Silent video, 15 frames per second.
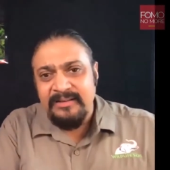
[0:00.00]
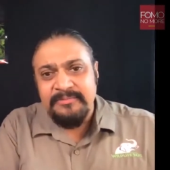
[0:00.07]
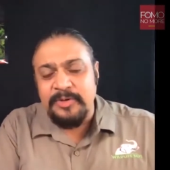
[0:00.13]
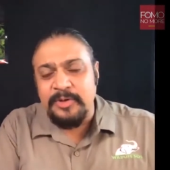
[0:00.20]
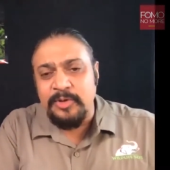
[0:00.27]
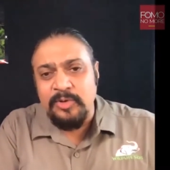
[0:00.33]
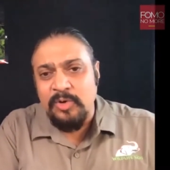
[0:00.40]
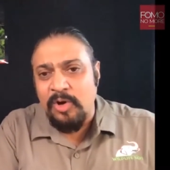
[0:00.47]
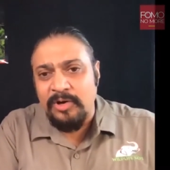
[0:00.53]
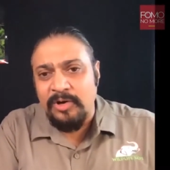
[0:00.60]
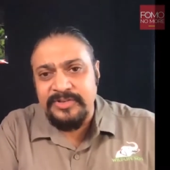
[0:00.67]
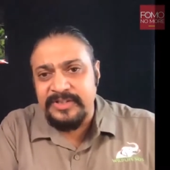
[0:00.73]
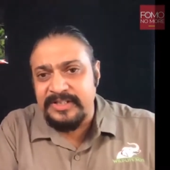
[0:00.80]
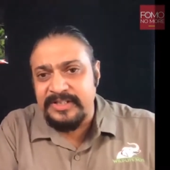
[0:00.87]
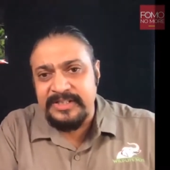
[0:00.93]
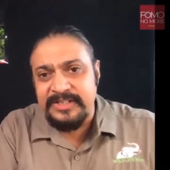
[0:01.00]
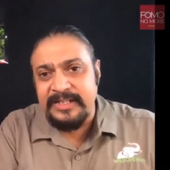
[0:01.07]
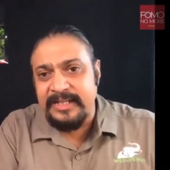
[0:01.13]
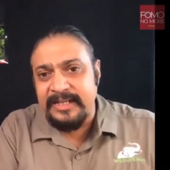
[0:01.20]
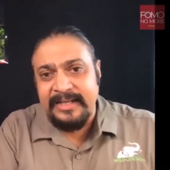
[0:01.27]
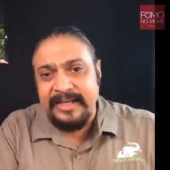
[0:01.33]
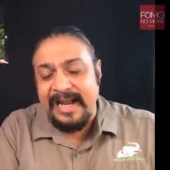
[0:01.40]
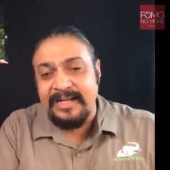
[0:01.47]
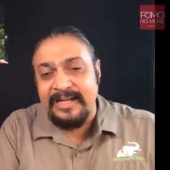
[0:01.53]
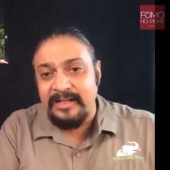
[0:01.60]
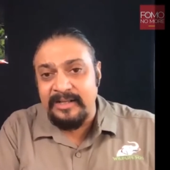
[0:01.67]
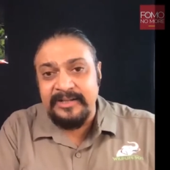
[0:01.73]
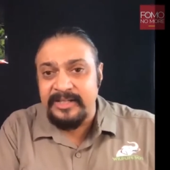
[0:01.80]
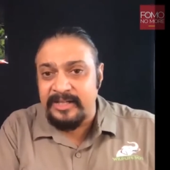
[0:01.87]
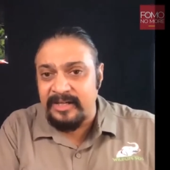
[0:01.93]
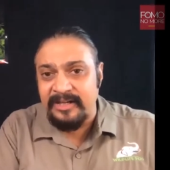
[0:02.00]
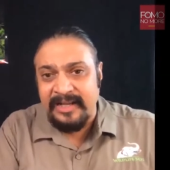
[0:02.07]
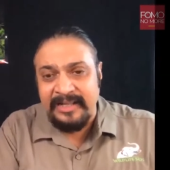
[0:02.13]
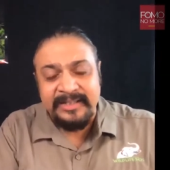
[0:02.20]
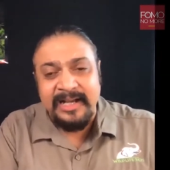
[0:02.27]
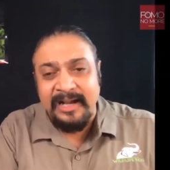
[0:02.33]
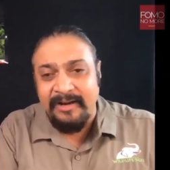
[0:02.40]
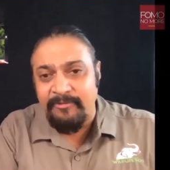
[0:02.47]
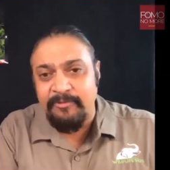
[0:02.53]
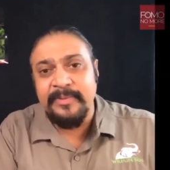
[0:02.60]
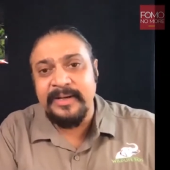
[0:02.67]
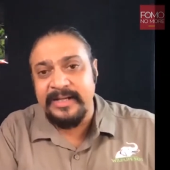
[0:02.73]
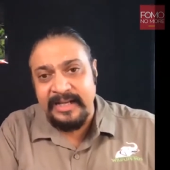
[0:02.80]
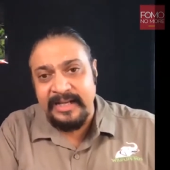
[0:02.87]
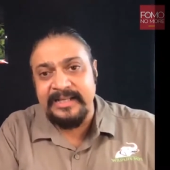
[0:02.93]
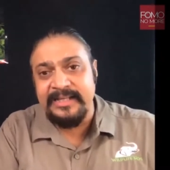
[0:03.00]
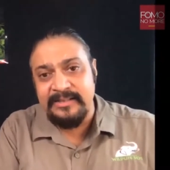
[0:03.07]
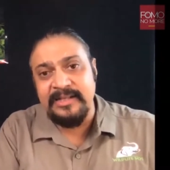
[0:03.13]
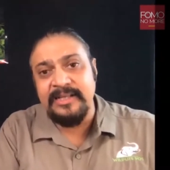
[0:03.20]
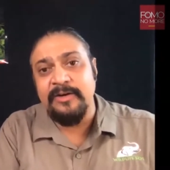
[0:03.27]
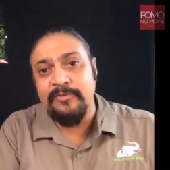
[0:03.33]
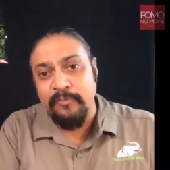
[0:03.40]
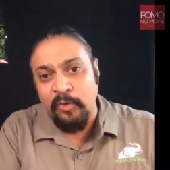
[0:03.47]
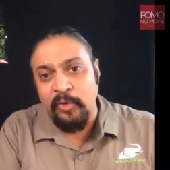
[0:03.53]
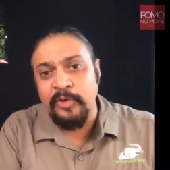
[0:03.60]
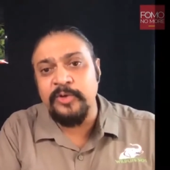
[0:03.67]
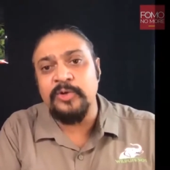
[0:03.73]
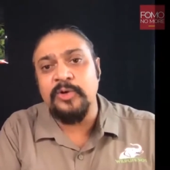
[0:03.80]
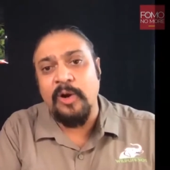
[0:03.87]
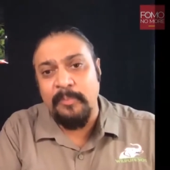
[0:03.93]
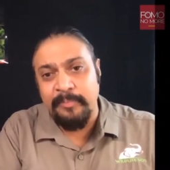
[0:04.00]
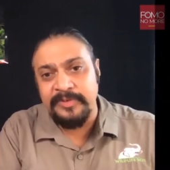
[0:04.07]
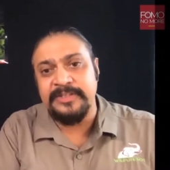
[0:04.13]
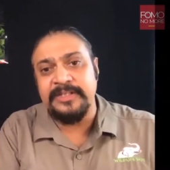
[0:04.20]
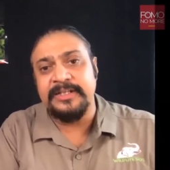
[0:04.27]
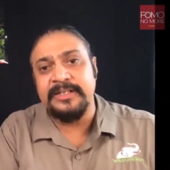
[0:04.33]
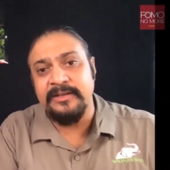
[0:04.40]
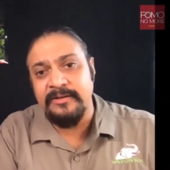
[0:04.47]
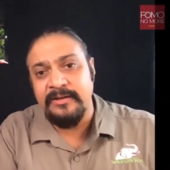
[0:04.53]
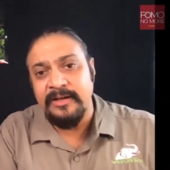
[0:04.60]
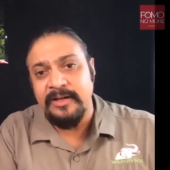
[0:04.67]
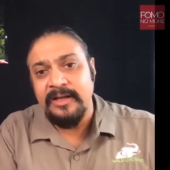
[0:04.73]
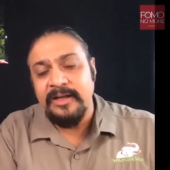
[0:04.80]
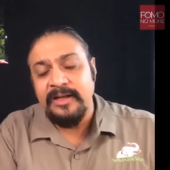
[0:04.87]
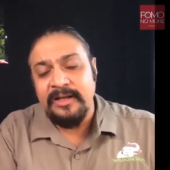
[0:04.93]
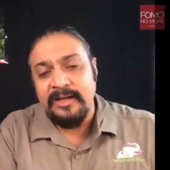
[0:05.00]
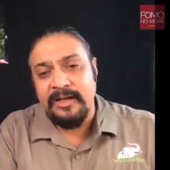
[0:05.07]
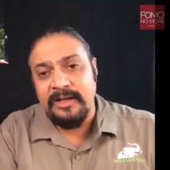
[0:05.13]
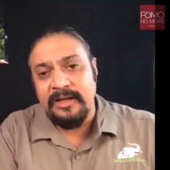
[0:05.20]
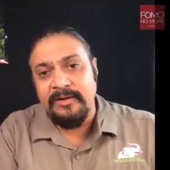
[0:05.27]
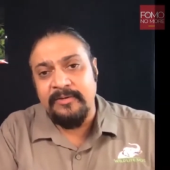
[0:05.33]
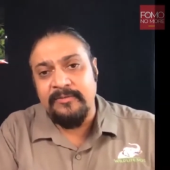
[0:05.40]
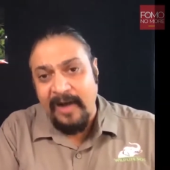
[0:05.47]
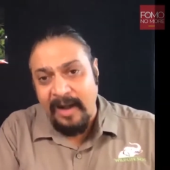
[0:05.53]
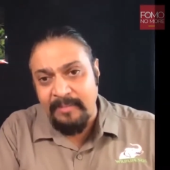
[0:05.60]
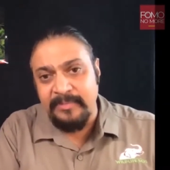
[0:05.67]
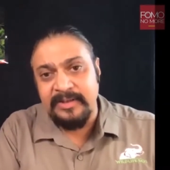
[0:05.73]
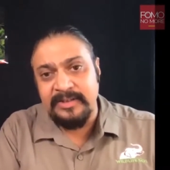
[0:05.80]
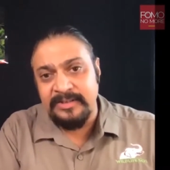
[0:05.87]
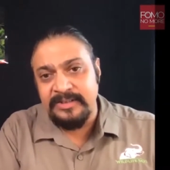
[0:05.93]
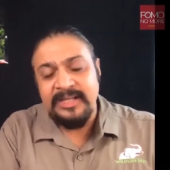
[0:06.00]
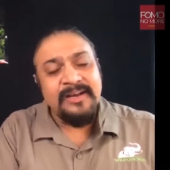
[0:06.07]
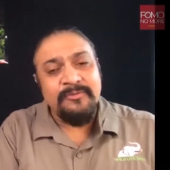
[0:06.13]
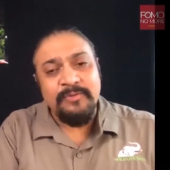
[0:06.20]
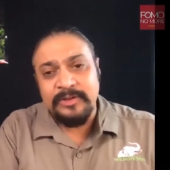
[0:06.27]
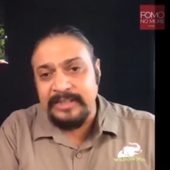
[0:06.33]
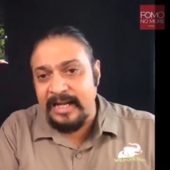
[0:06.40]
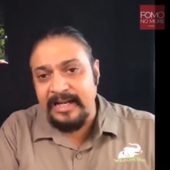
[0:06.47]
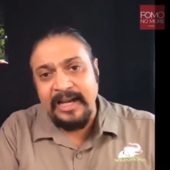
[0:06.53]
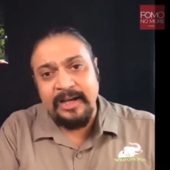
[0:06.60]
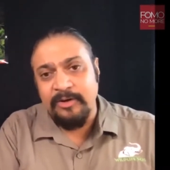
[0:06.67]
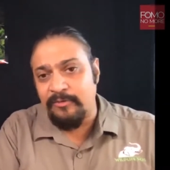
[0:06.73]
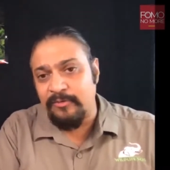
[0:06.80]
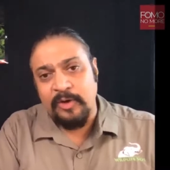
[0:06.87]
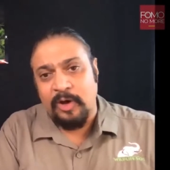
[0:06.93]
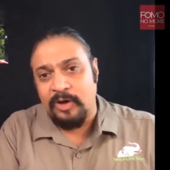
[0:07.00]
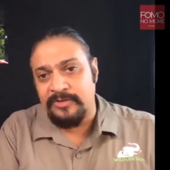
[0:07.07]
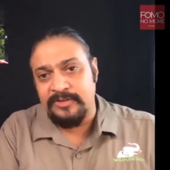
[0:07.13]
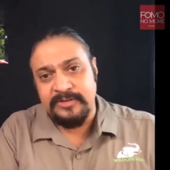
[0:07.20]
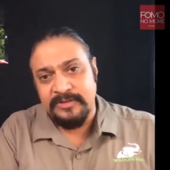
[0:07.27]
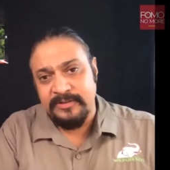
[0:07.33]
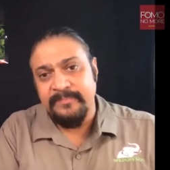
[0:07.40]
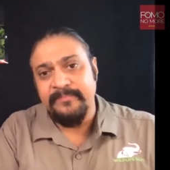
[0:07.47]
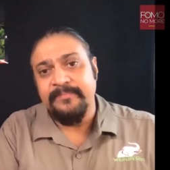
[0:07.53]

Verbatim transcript: you know, or 60 cattle a year, and the government can easily afford to compensate the uh, farmers for that kind of loss.